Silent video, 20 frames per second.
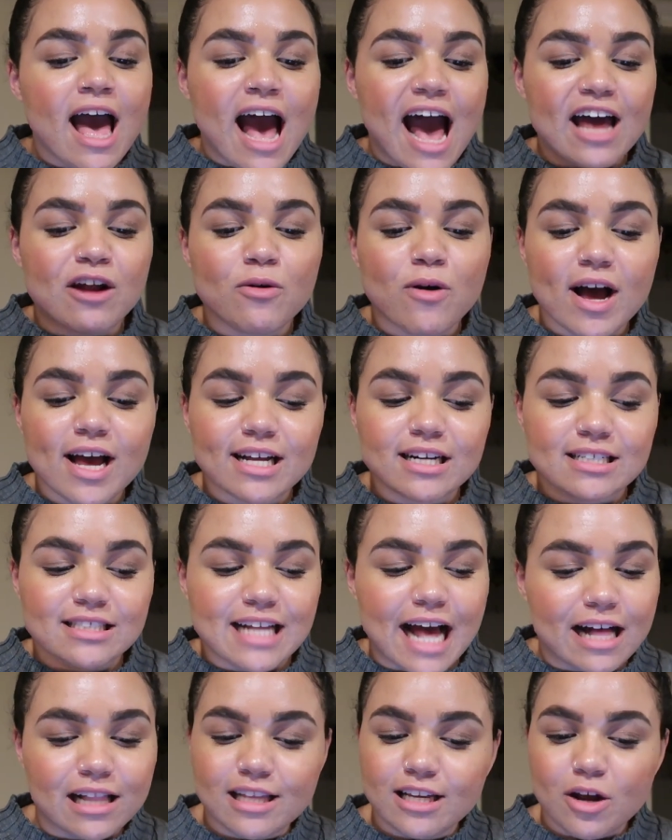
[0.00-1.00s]
I don't
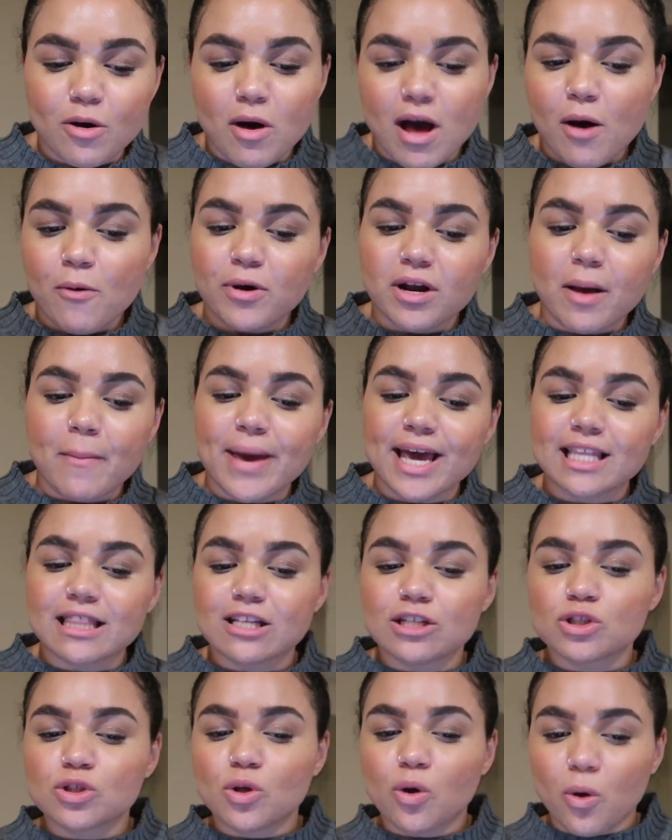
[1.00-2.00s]
exactly know how I wanna make
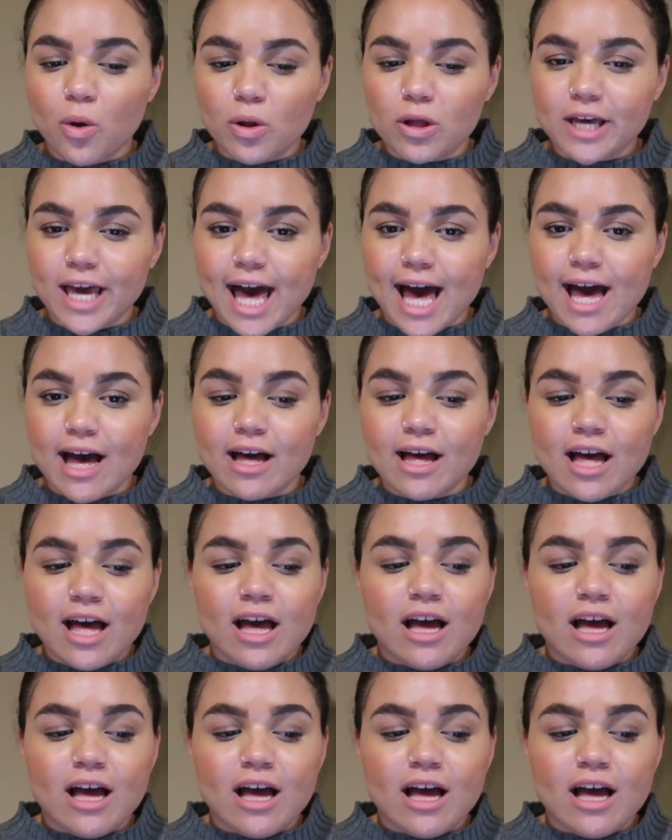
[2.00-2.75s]
this goal yet,